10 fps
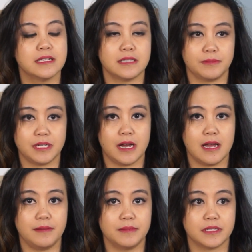
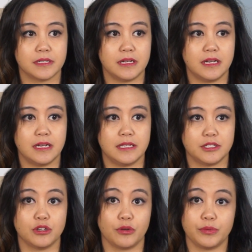Sometimes
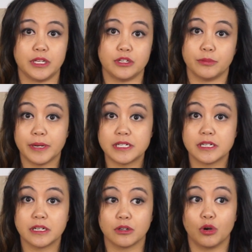it's not within your
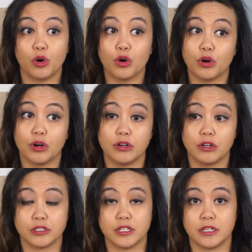budget, or
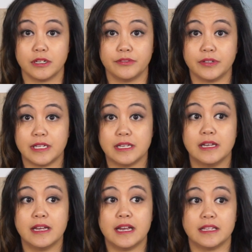alternatively,
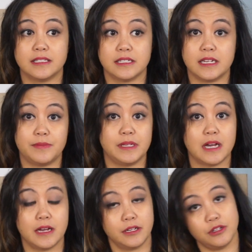it's a cheaper
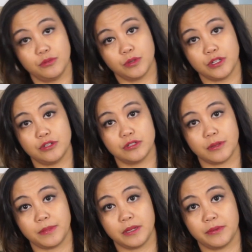yarn and you want to use
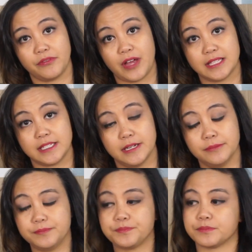something a bit fancier.
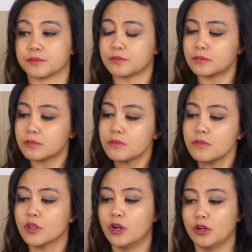
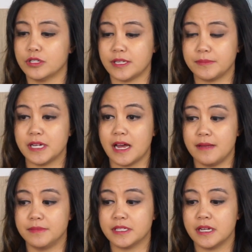Or
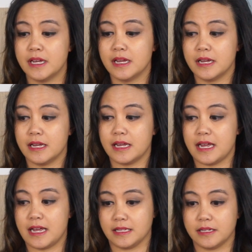sometimes
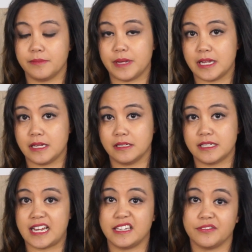it can be,
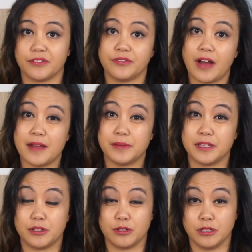say, a different fibre
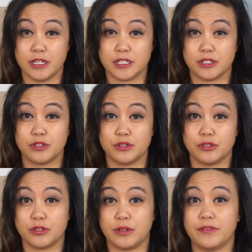that you're allergic to.
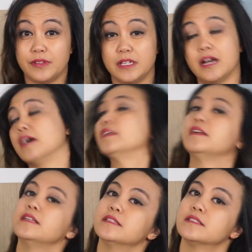So if the yarn
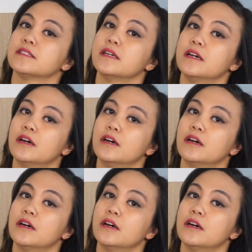is